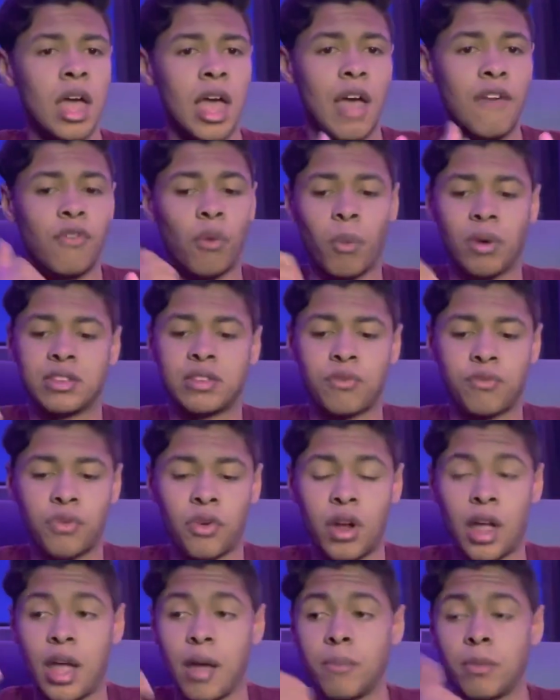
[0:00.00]
if it wasn't
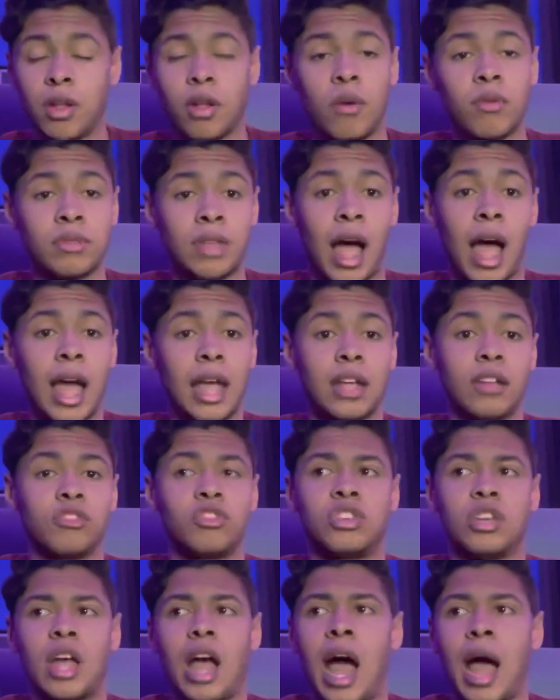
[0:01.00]
for him, you know, dying and
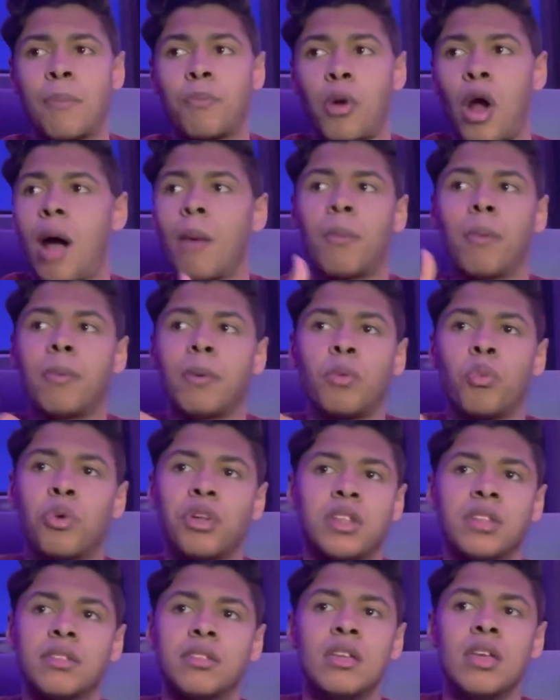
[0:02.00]
shit, I probably
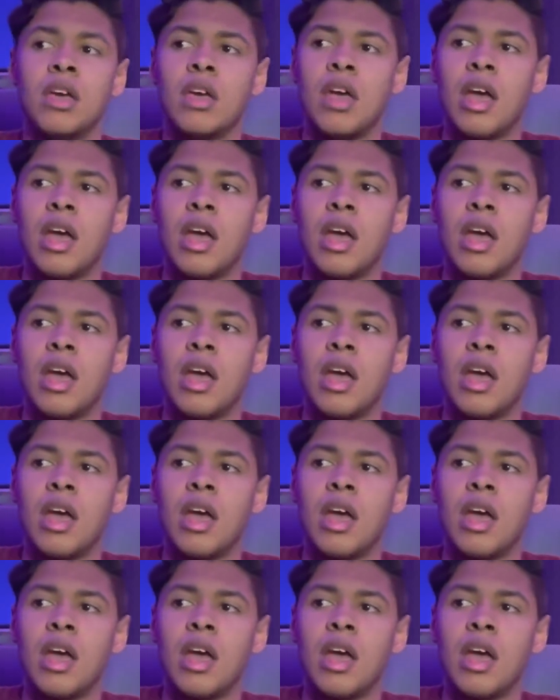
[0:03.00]
wouldn't